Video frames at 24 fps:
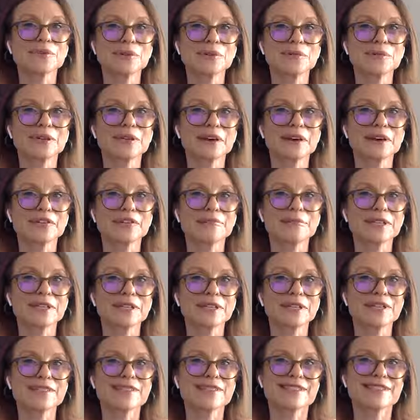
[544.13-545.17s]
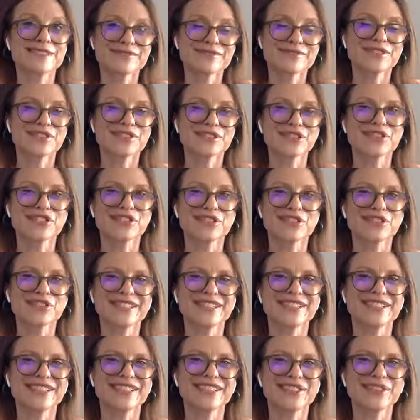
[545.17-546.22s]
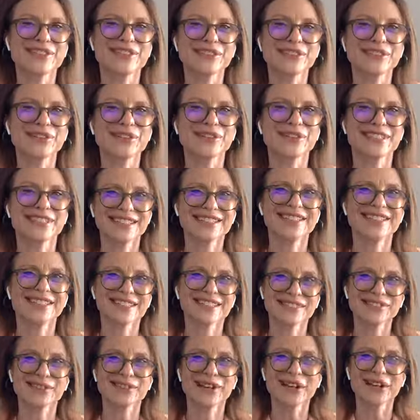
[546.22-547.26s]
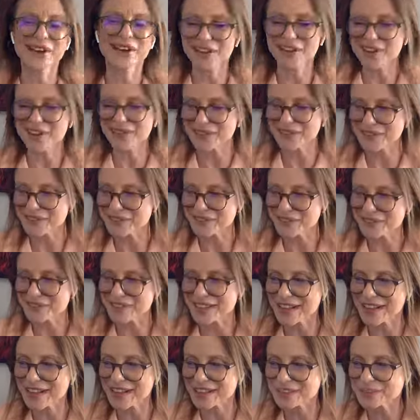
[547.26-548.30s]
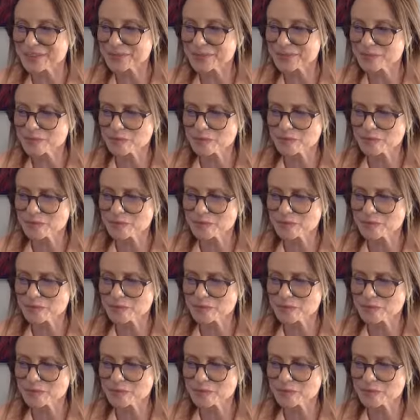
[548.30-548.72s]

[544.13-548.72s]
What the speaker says: course blew me off because she's 13 years old. So I'll give her that.